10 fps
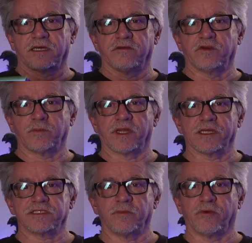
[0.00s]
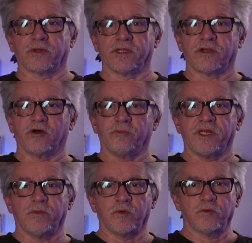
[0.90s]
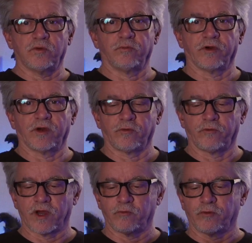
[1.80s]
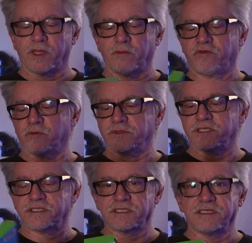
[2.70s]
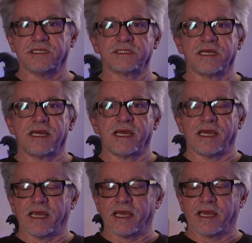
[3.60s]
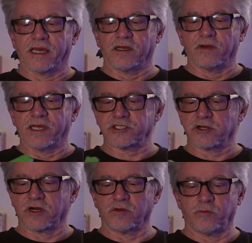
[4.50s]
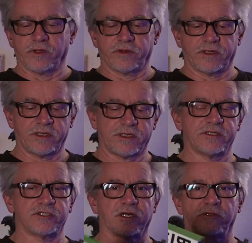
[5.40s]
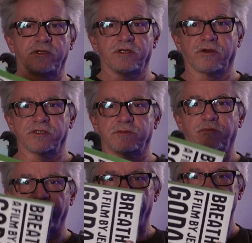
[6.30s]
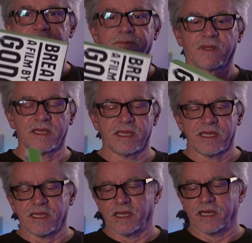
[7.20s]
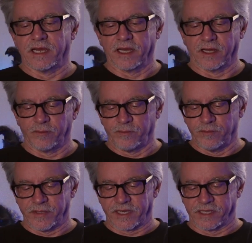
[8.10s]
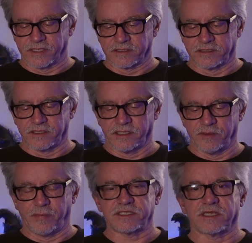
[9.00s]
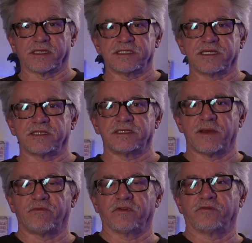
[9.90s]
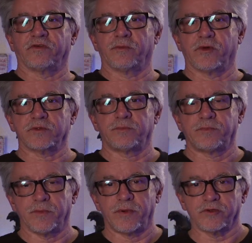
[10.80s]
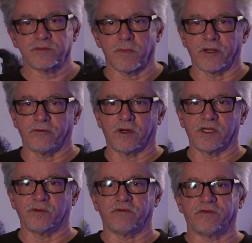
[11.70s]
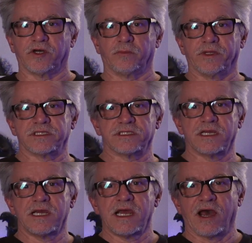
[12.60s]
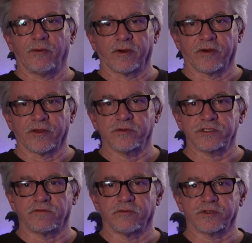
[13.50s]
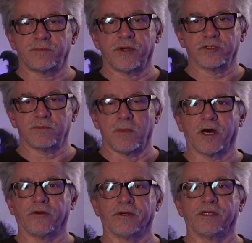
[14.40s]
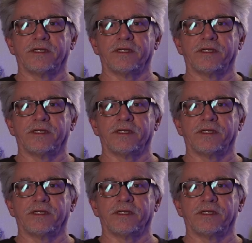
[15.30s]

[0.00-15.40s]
a film class at Berkeley called Medium Cool, Groundbreaking Films of the 60s. And I started with Jean-Luc Godard's Breathless, because it basically set the template for the postmodern Hollywood film. And this is, I would argue, is the first postmodern